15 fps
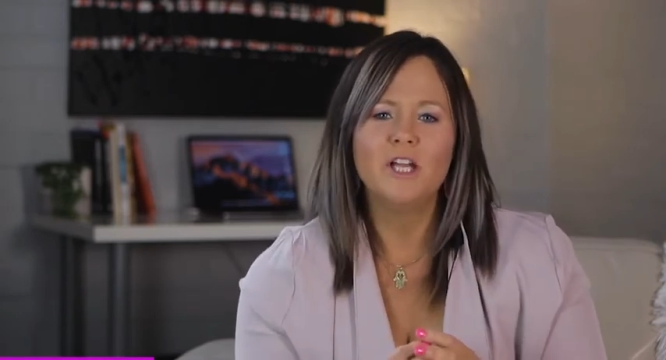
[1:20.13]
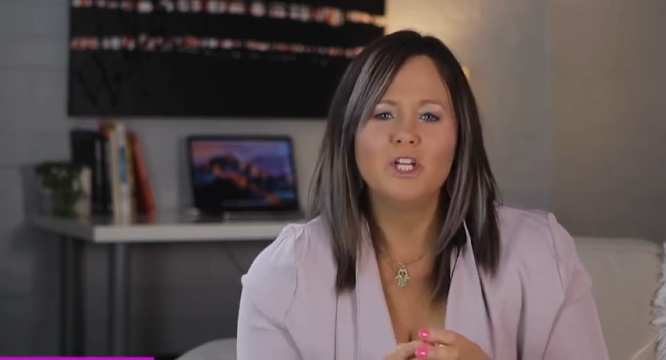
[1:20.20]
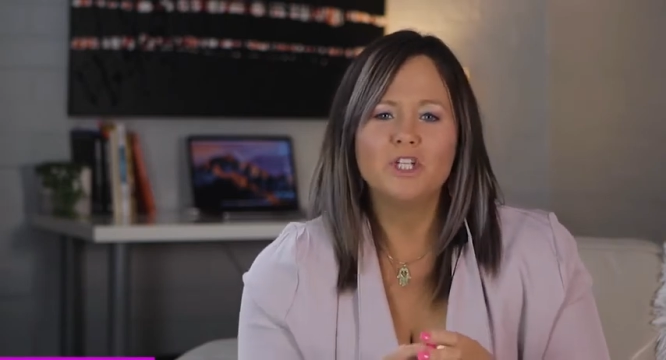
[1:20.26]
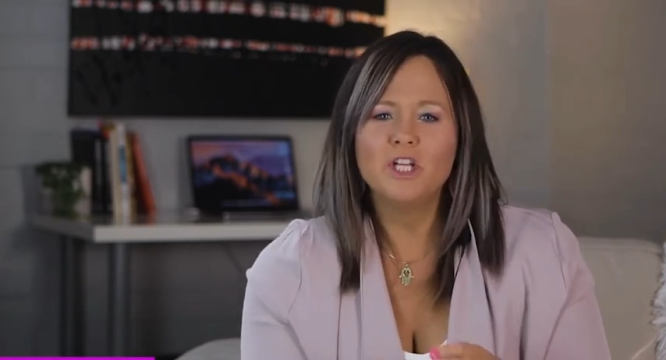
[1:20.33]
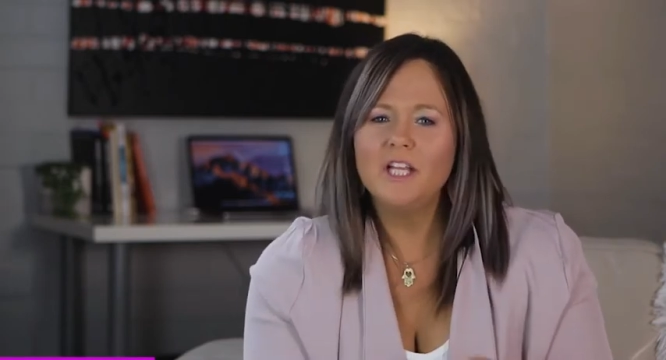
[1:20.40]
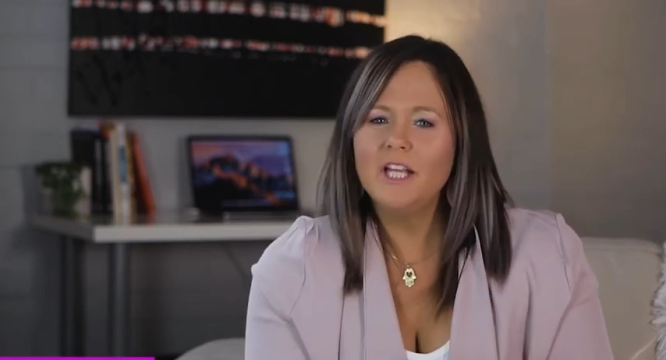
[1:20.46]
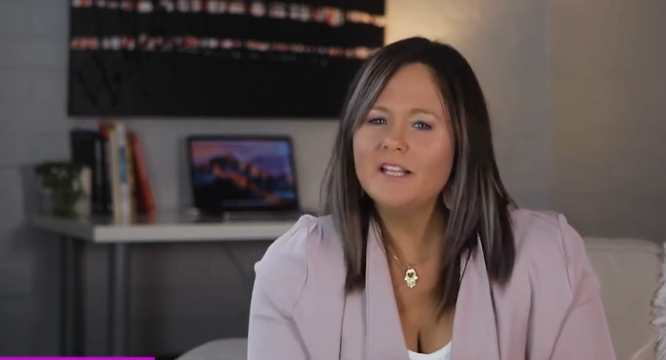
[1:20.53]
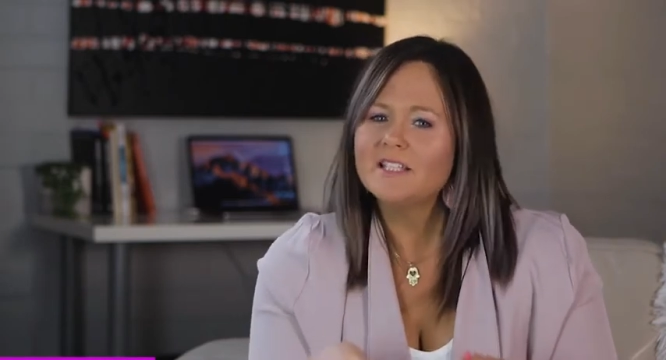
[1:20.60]

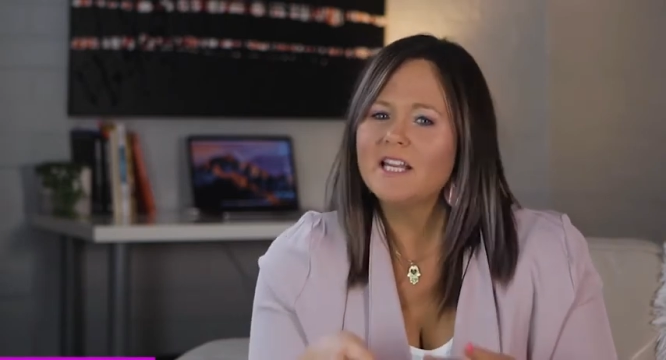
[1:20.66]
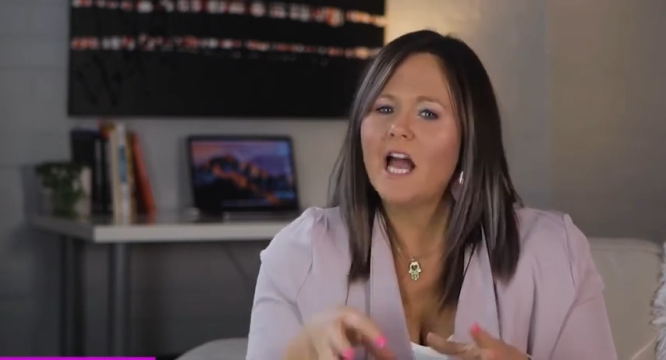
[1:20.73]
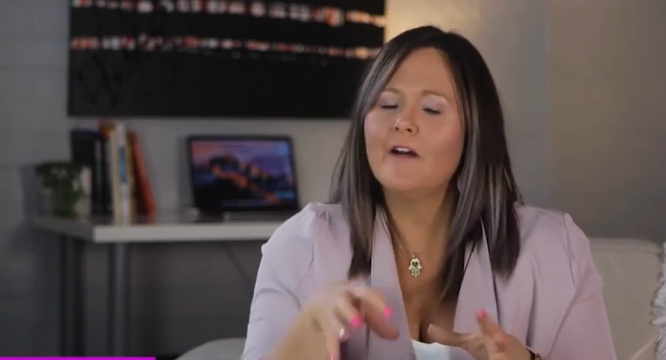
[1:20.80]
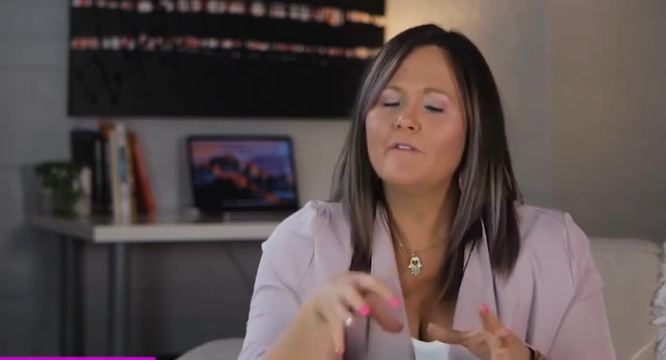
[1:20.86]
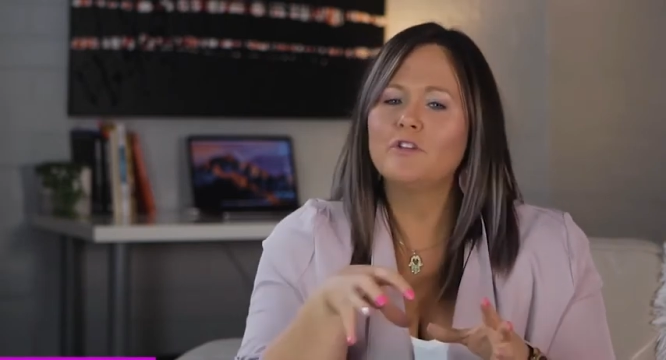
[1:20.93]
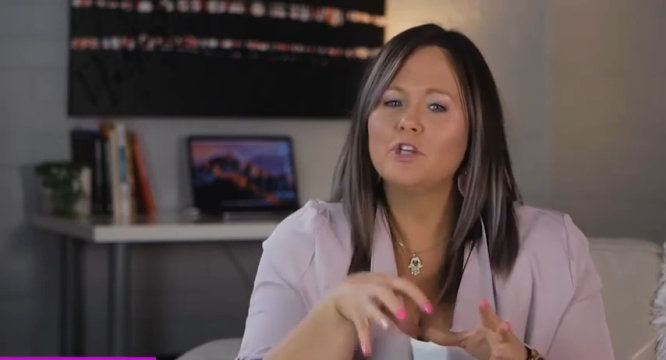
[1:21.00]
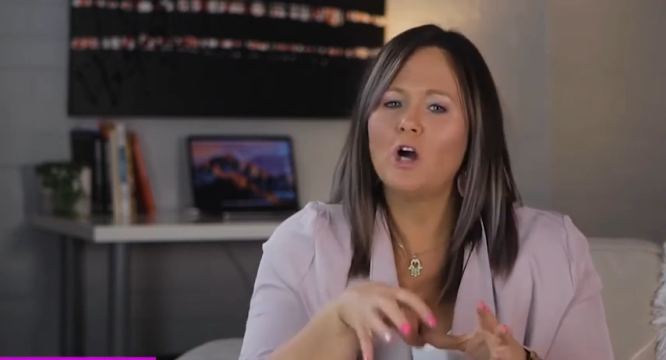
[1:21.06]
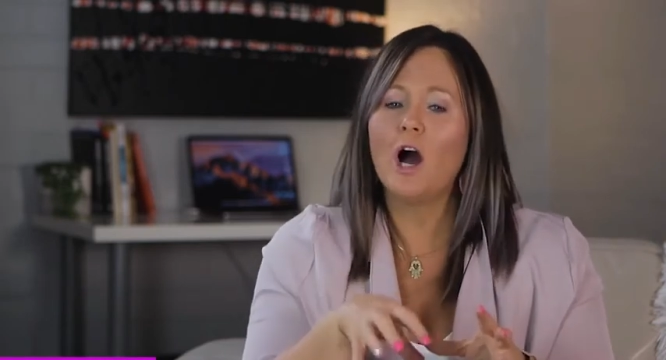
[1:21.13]
She needs to
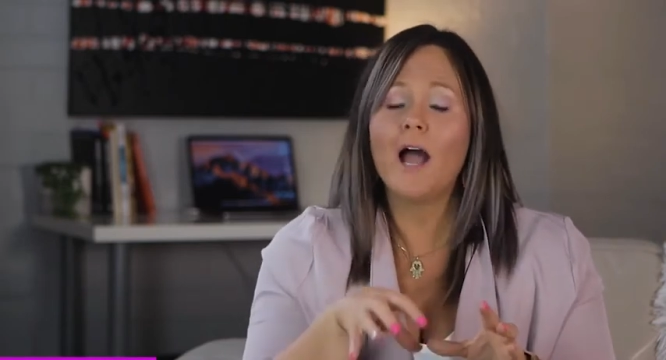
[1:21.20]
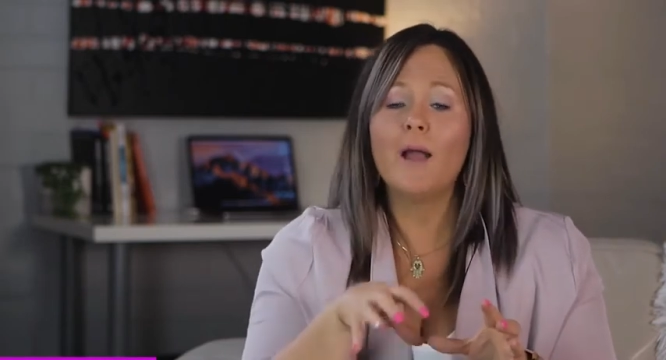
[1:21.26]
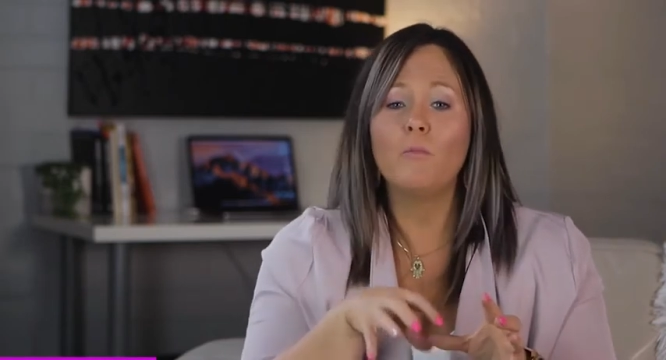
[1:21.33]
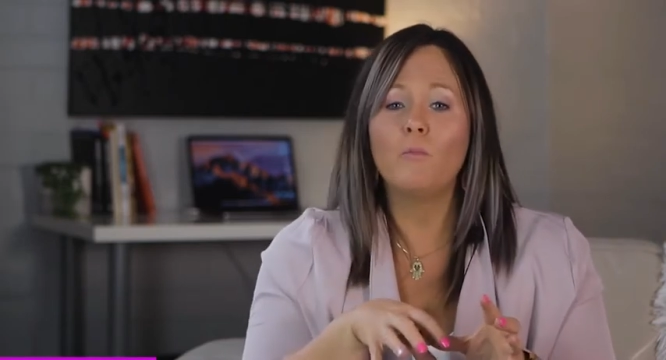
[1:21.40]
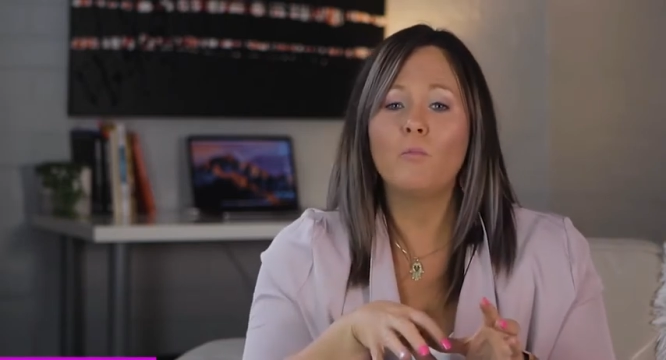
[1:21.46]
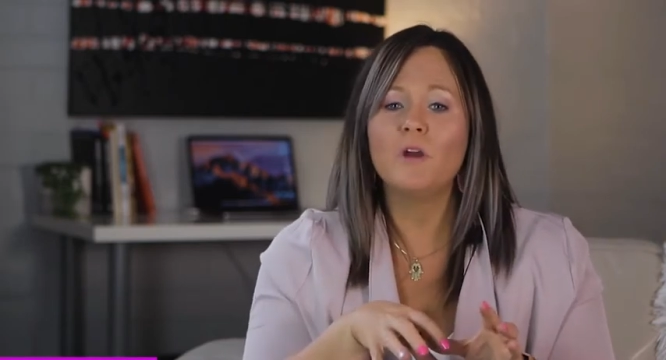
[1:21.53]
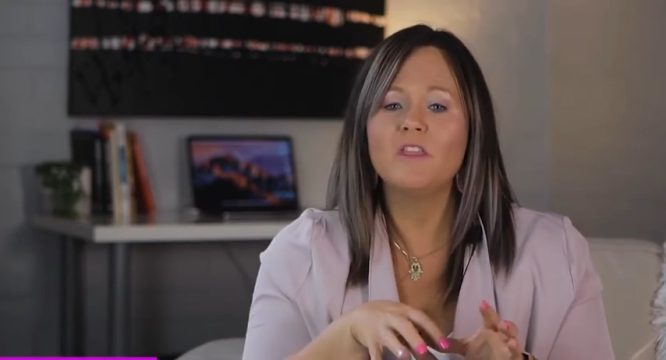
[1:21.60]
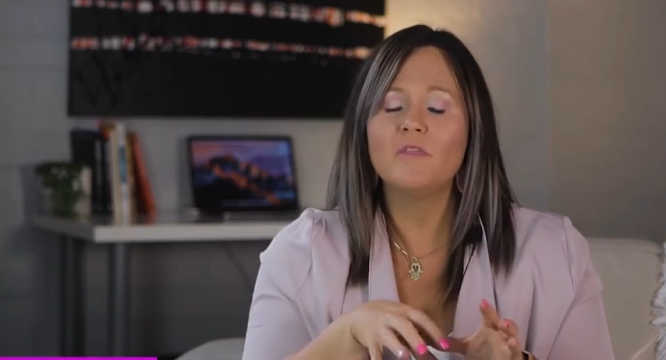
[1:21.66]
have
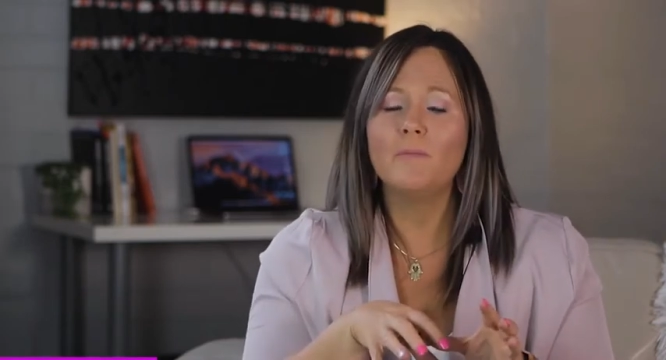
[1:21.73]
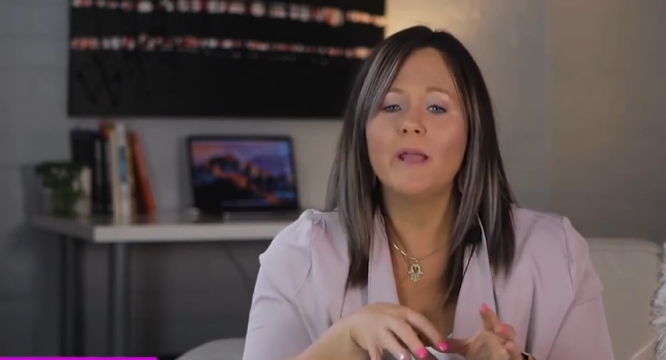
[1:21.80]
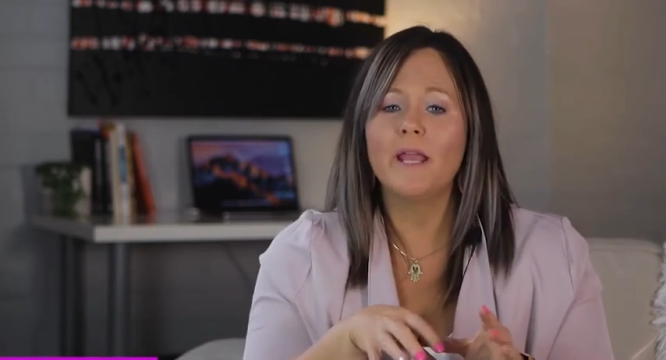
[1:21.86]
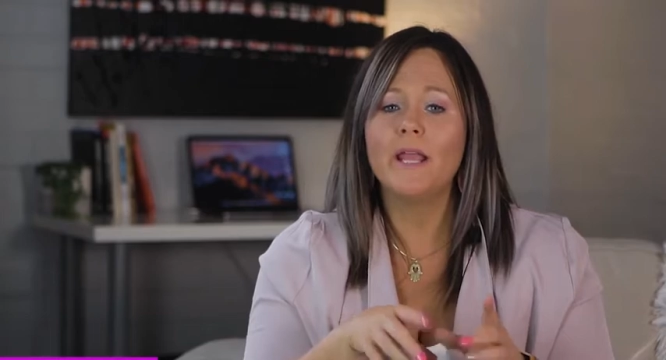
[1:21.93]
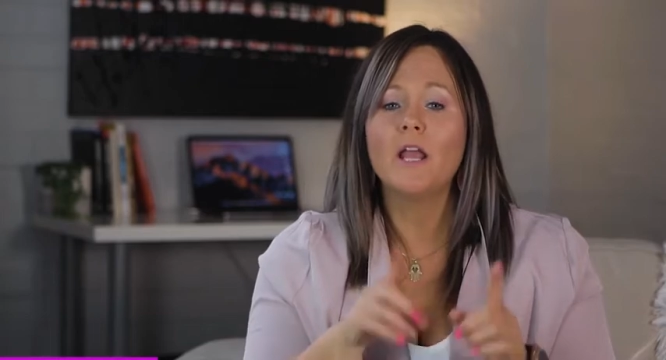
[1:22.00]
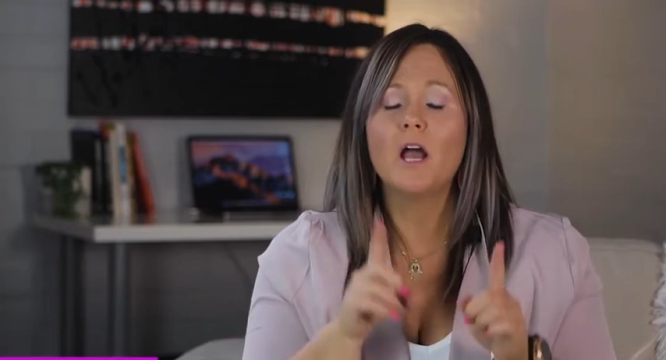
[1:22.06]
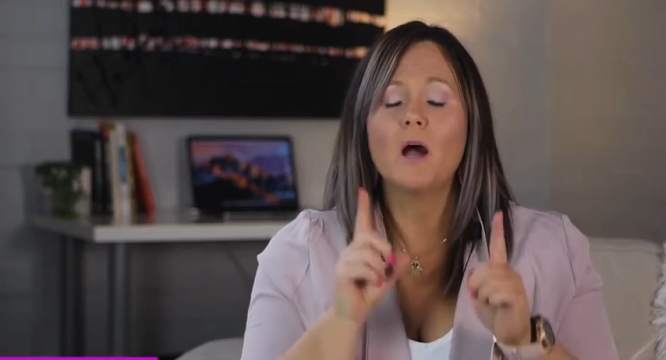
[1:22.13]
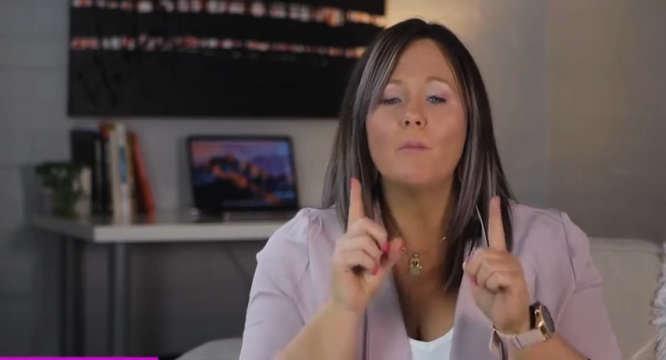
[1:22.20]
time with me